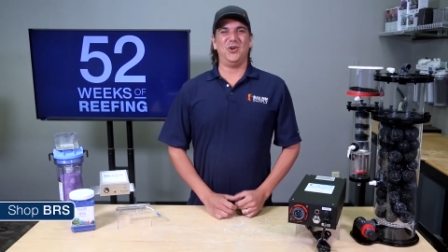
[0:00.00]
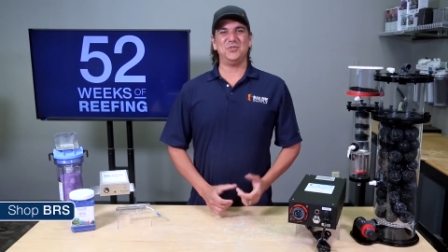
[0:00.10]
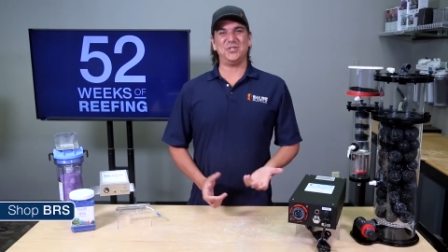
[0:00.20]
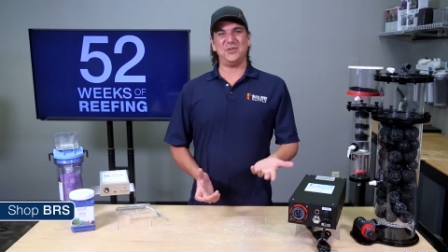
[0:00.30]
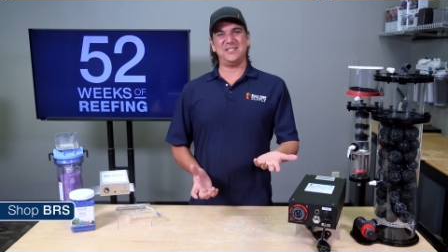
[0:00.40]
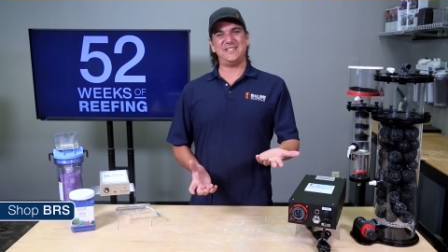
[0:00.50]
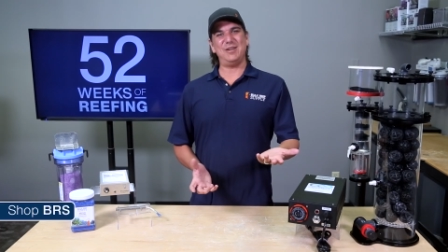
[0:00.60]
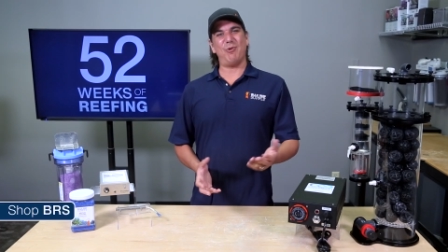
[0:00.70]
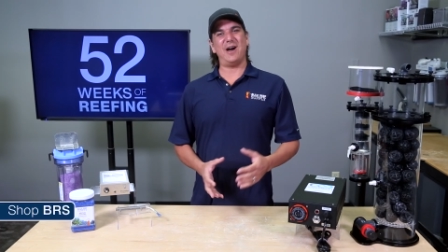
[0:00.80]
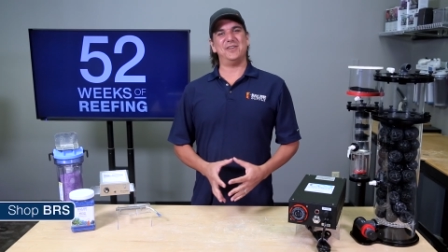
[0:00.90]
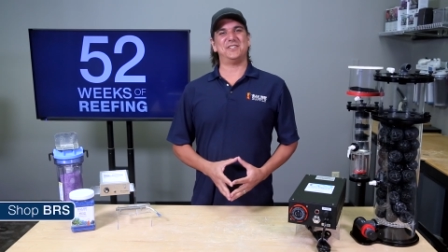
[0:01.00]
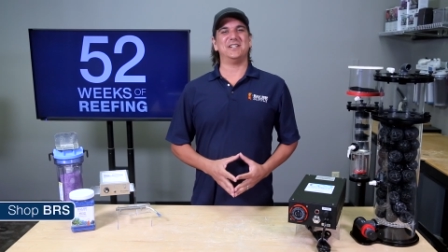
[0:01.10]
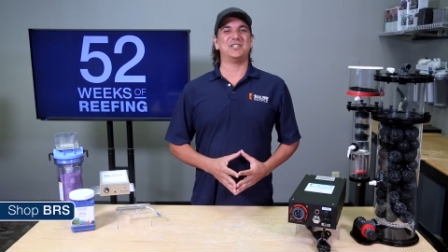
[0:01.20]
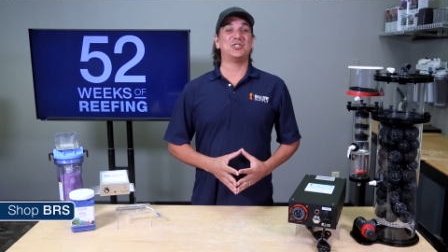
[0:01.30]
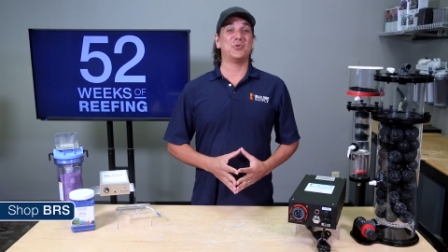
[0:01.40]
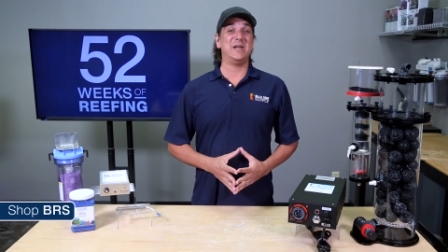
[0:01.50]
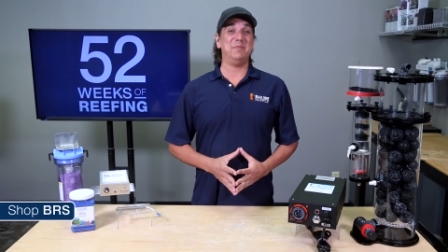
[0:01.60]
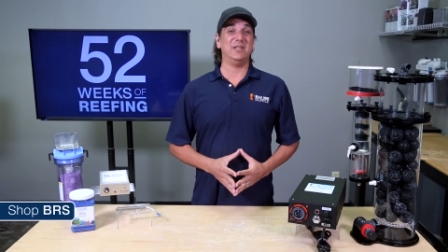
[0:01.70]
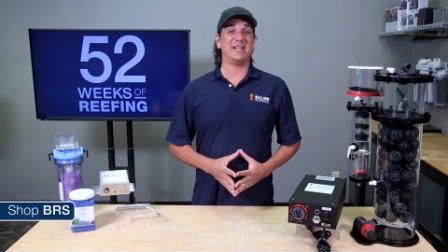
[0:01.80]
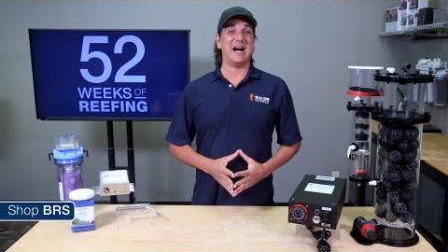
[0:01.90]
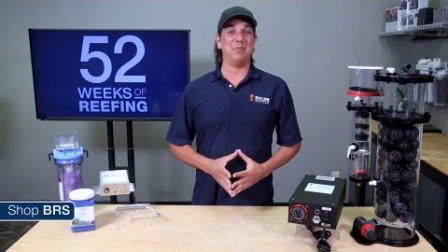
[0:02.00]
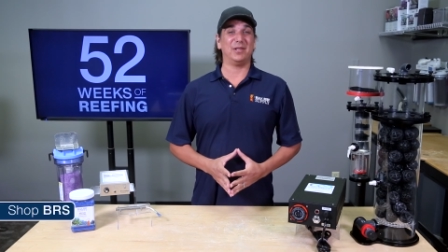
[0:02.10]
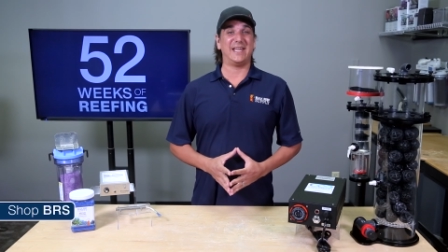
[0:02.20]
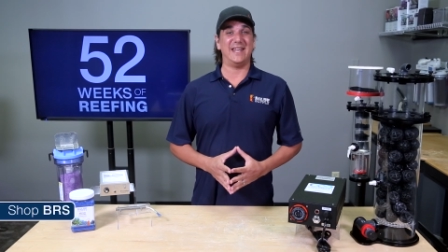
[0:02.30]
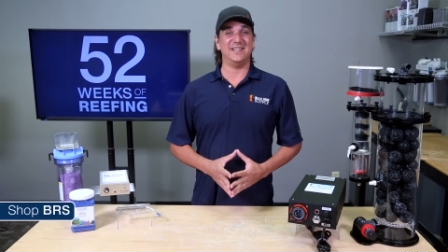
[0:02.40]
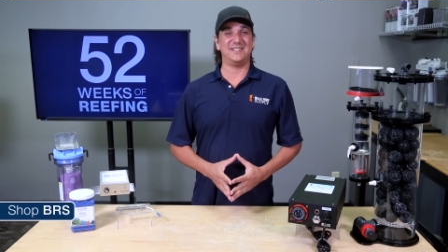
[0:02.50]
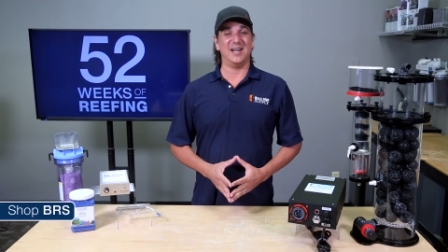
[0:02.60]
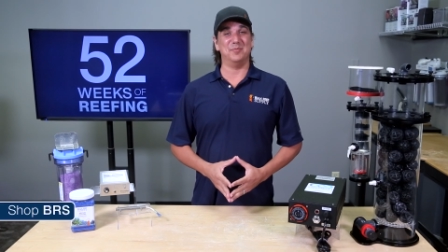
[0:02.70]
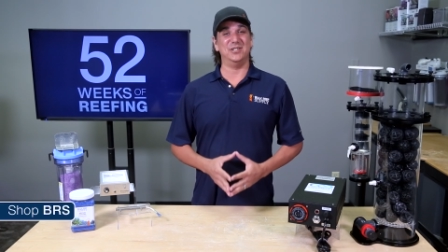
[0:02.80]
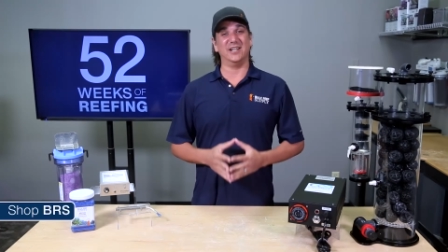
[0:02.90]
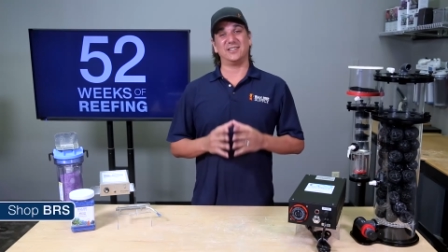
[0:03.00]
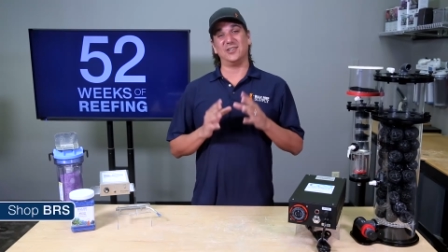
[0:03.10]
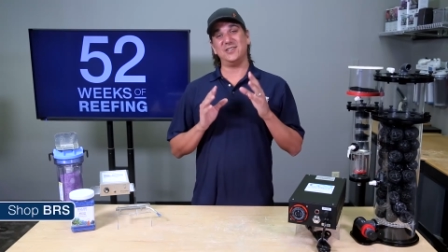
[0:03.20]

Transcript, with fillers: Ozone in seawater is an extremely complicated subject.